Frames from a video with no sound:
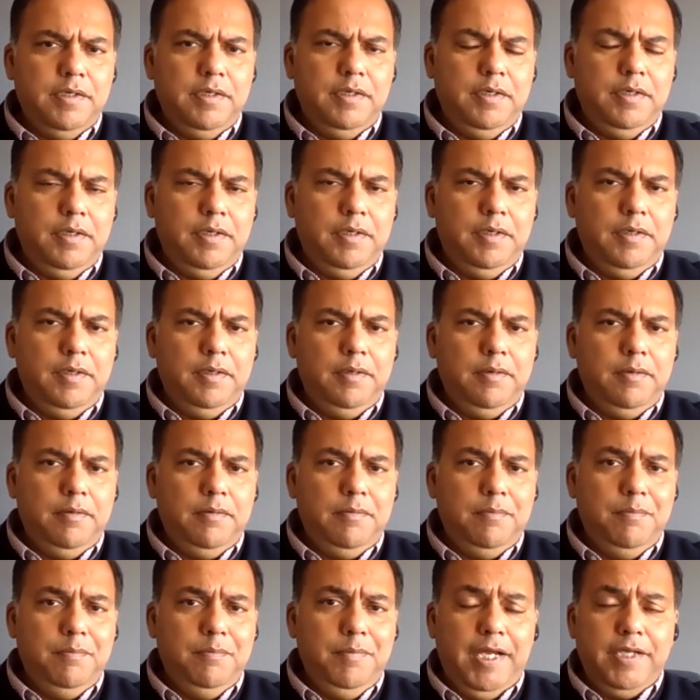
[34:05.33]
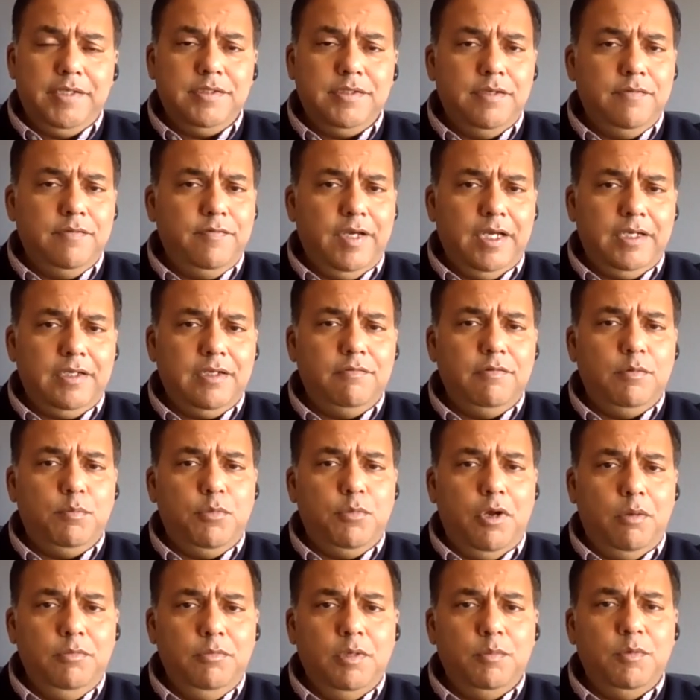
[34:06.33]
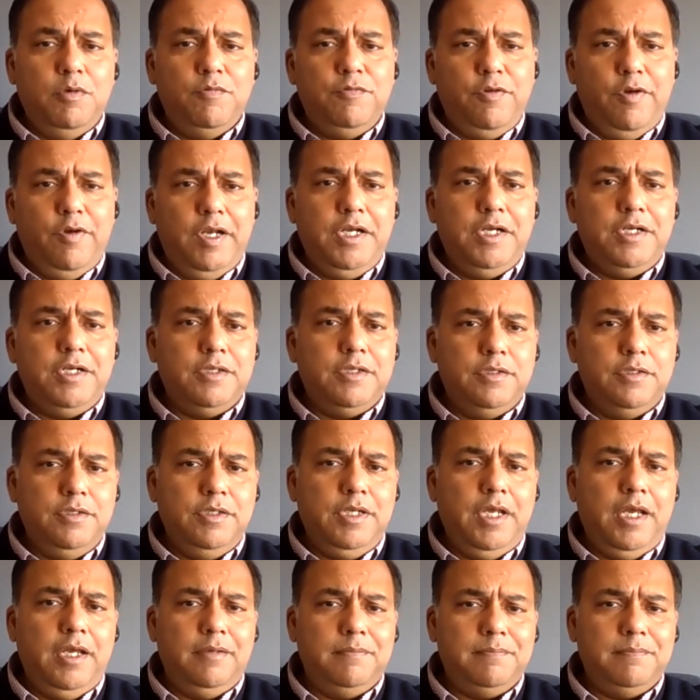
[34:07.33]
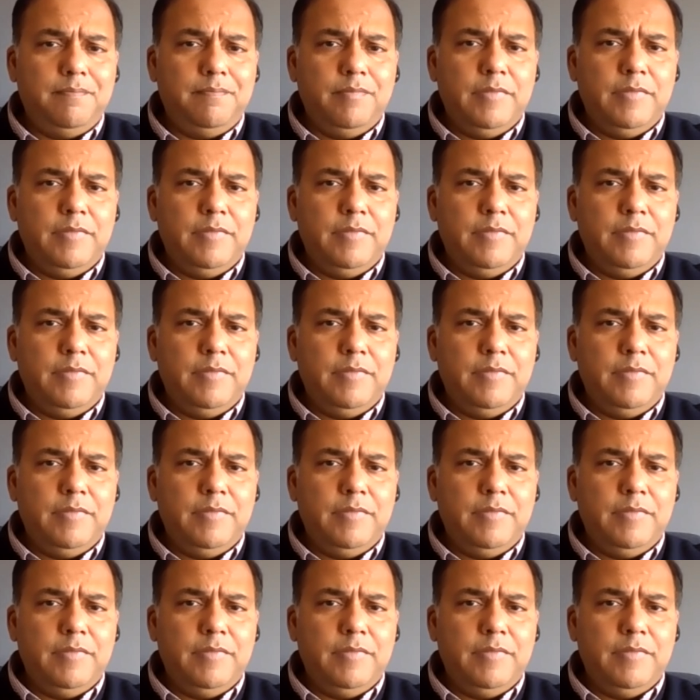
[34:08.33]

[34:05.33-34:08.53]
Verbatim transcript: Uh, banks, in fact, have a problem of credit today.